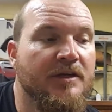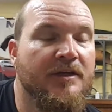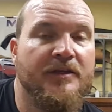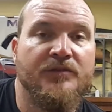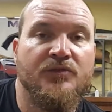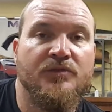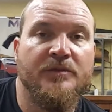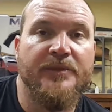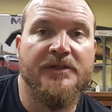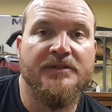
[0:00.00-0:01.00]
gives you
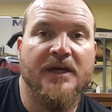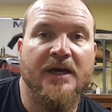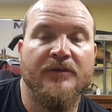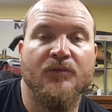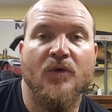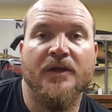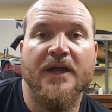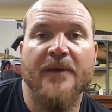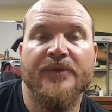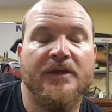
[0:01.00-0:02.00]
some insight of what
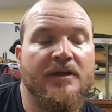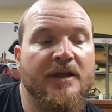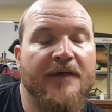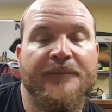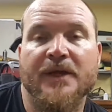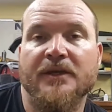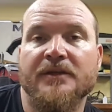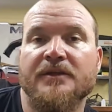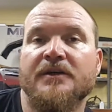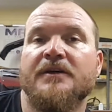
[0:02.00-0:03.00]
got me into knife making
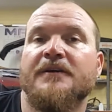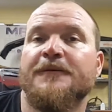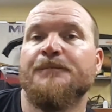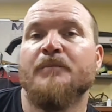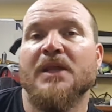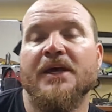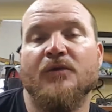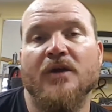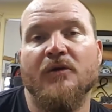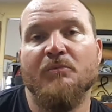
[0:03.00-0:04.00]
and playing
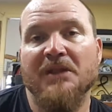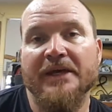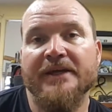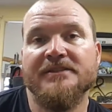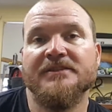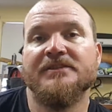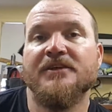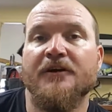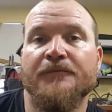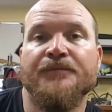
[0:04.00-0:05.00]
around with blades and
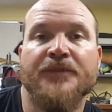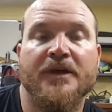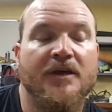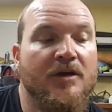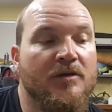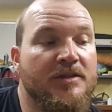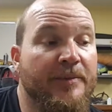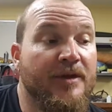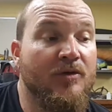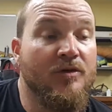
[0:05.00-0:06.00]
stuff, which I've
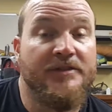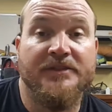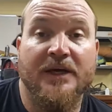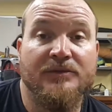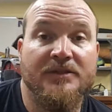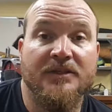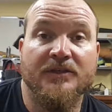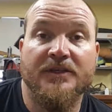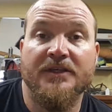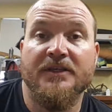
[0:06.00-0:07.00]
been doing since I was a little
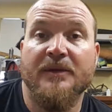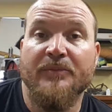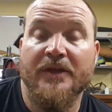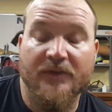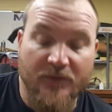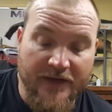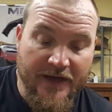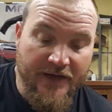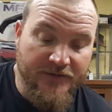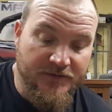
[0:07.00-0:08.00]
kid. I played with
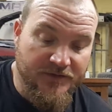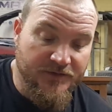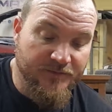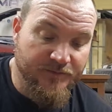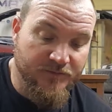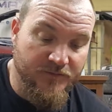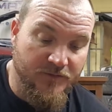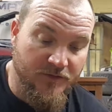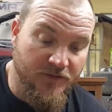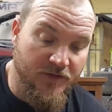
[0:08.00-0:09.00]
knives as
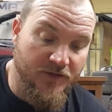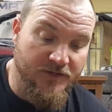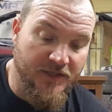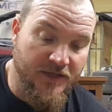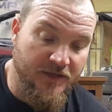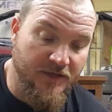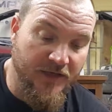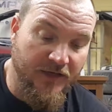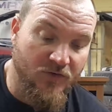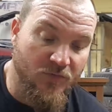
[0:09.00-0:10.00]
young as I
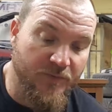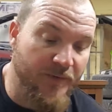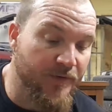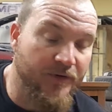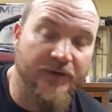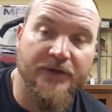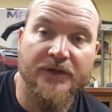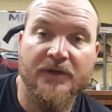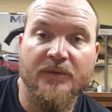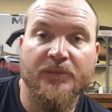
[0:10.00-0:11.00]
can remember.
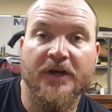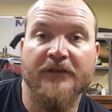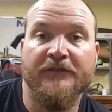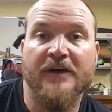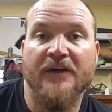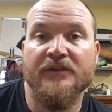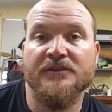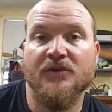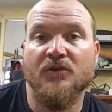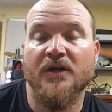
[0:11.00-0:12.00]
Probably 5 years
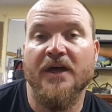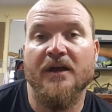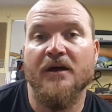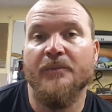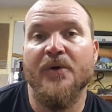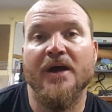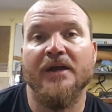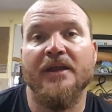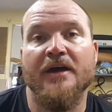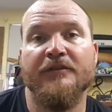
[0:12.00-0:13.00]
old, I had a pocket
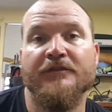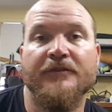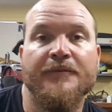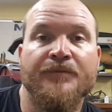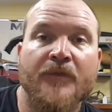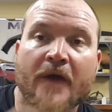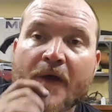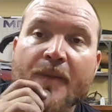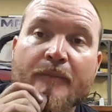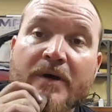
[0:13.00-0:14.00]
knife.
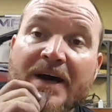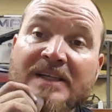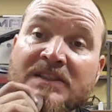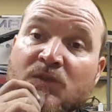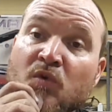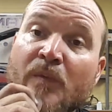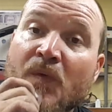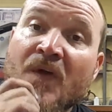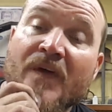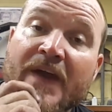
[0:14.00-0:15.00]
But I just grew up
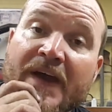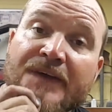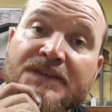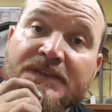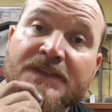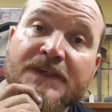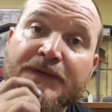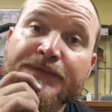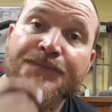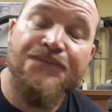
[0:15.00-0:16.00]
around knives and stuff.